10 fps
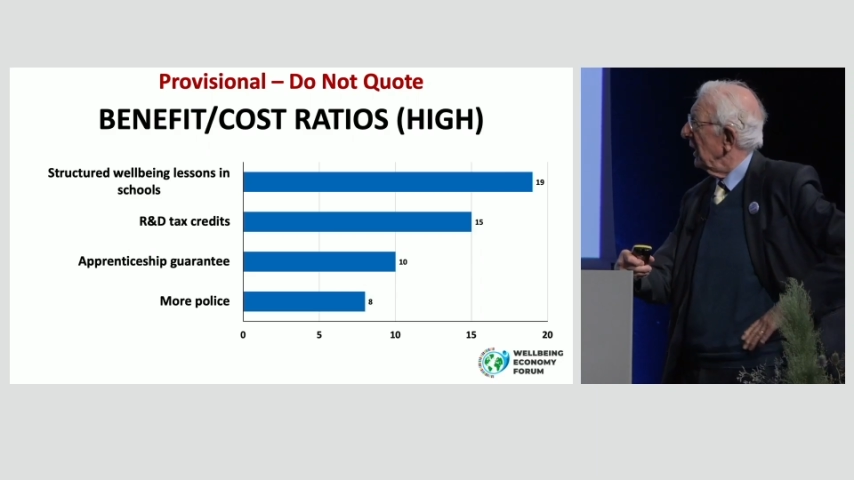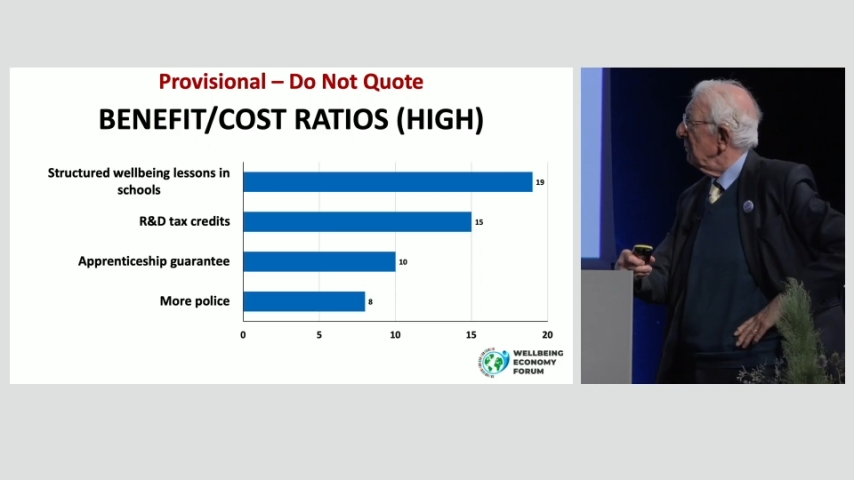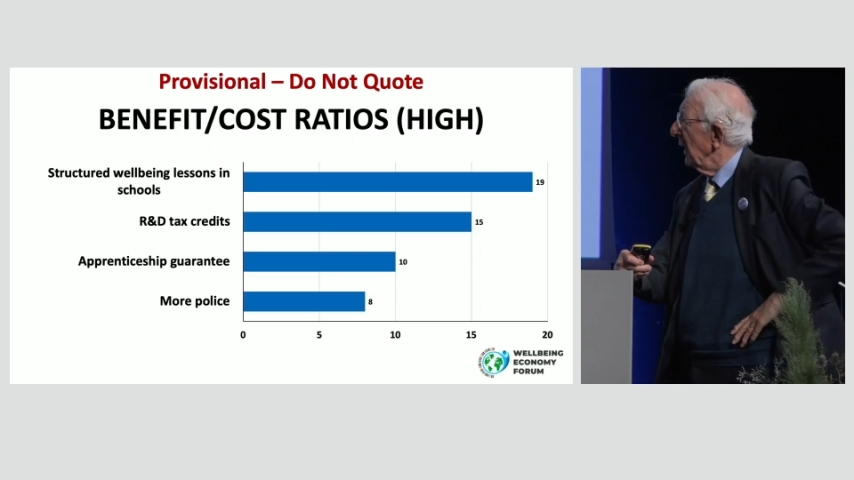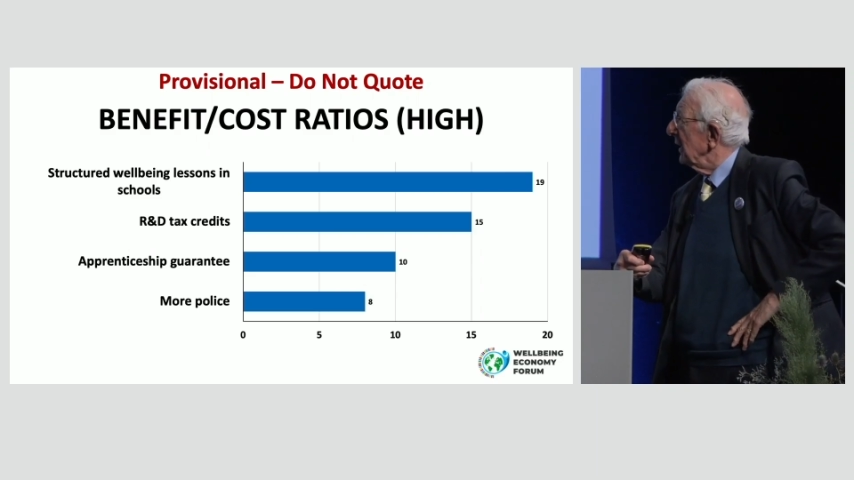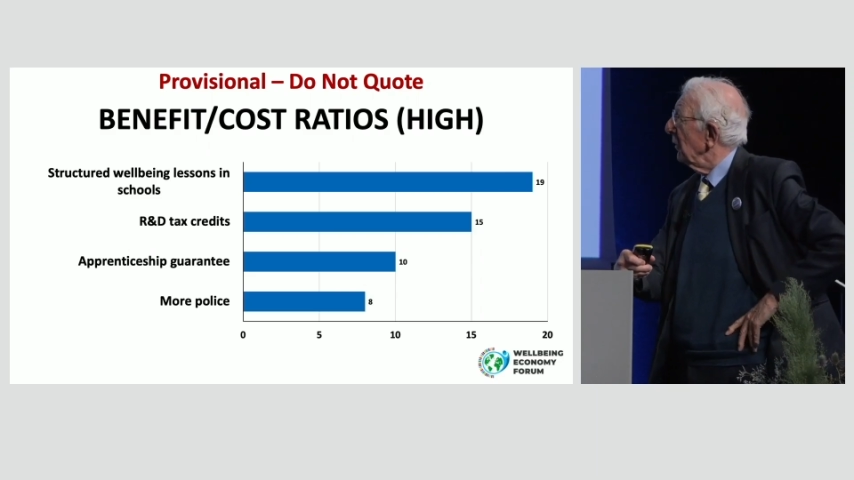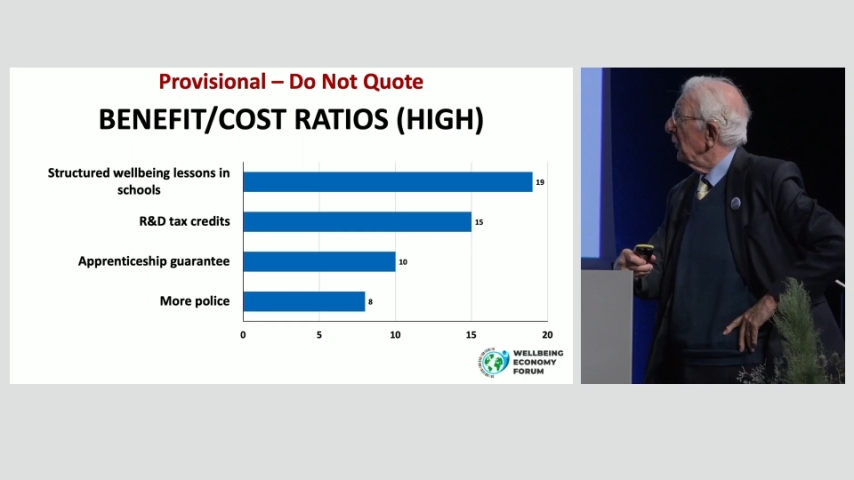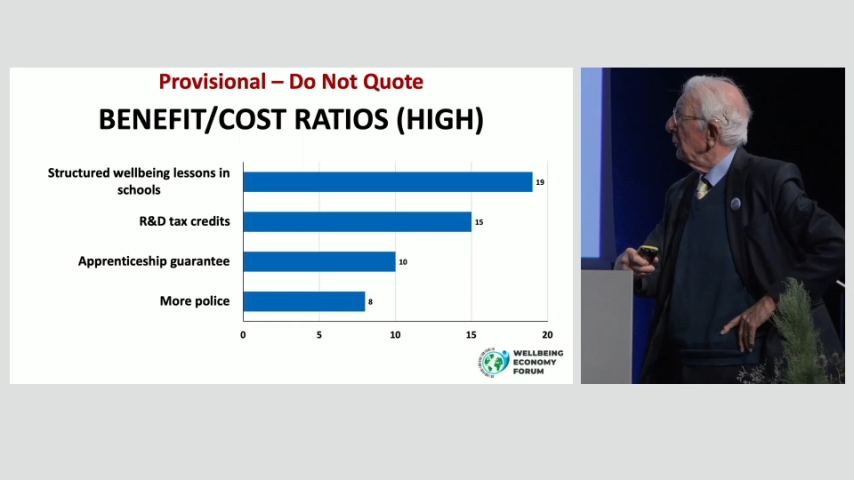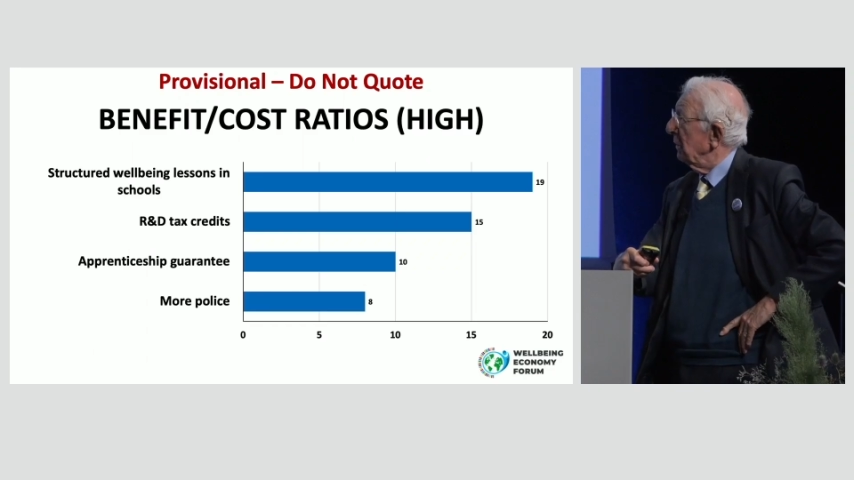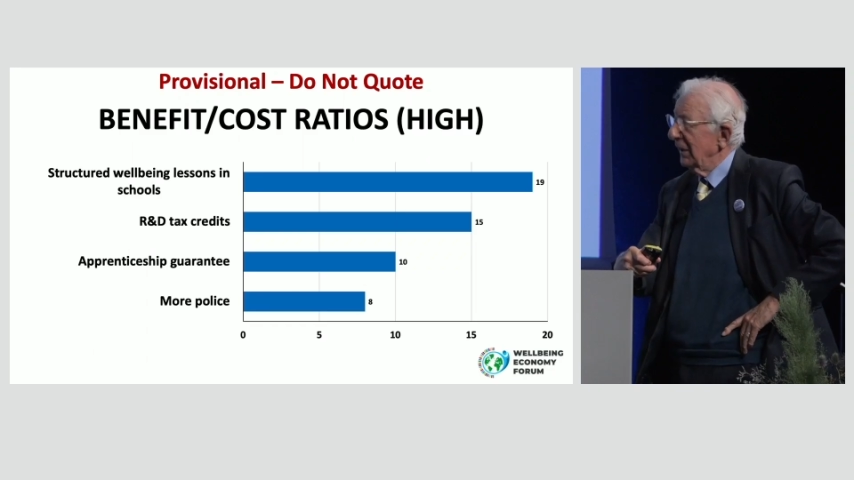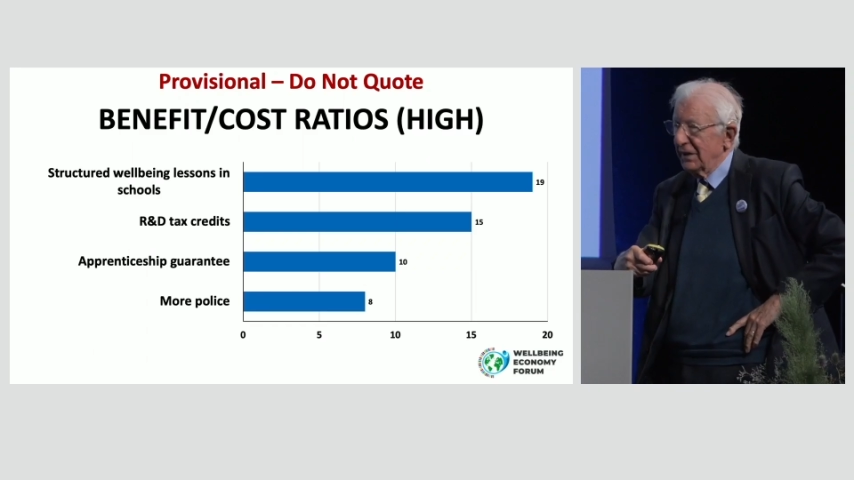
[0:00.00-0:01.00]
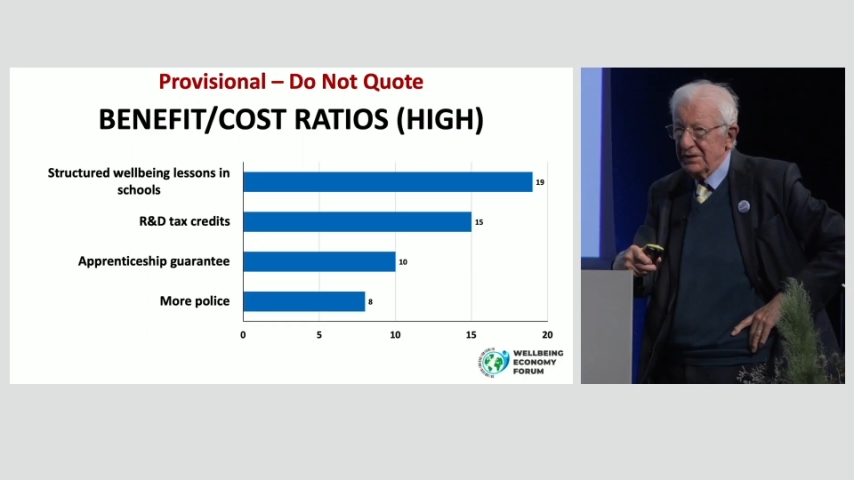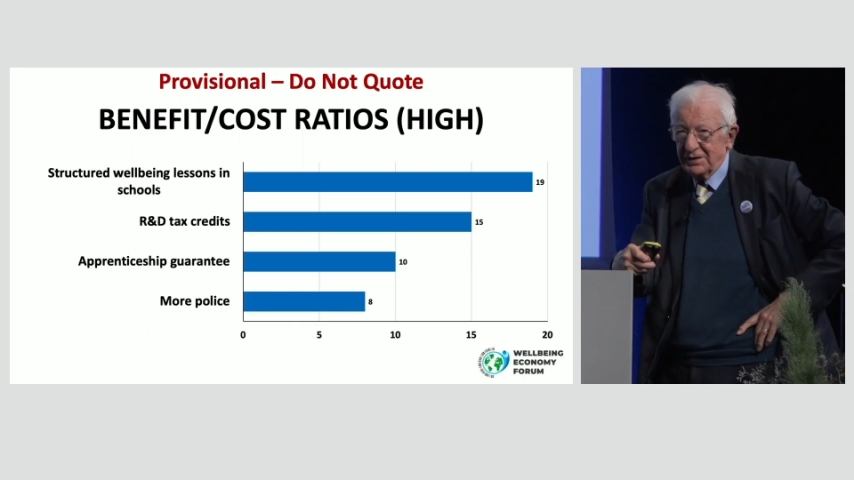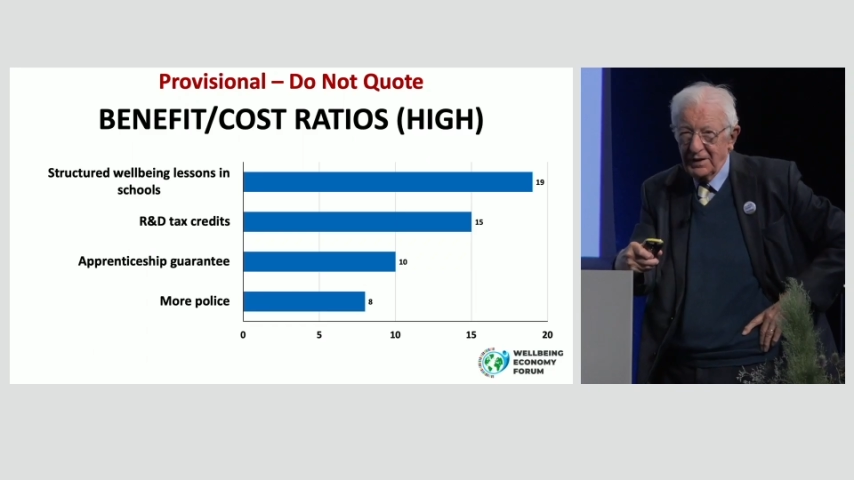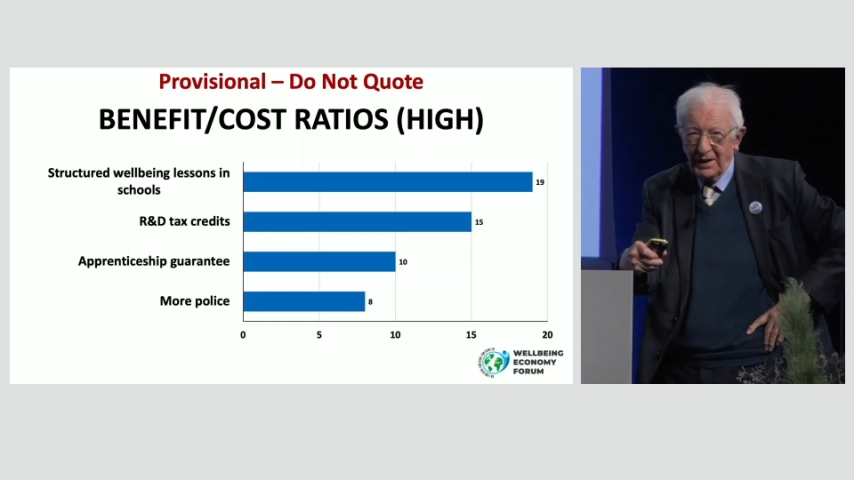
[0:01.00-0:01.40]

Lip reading: money on the police